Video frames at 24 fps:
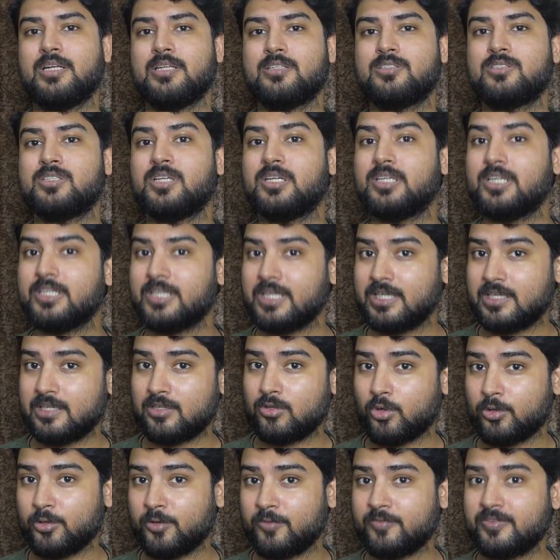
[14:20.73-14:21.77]
it's gonna take a
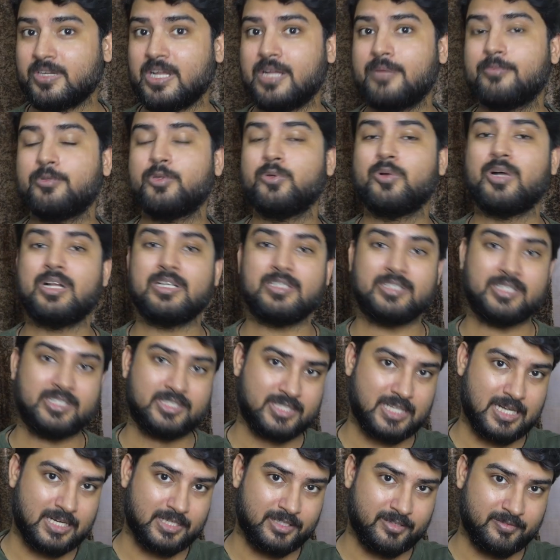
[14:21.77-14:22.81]
lot of time to
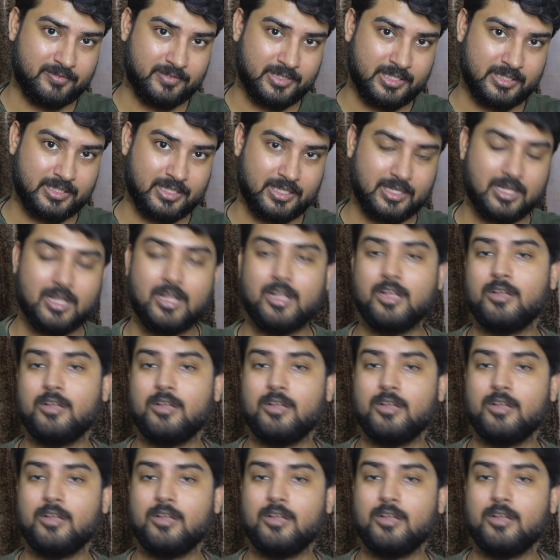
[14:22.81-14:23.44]
understand everything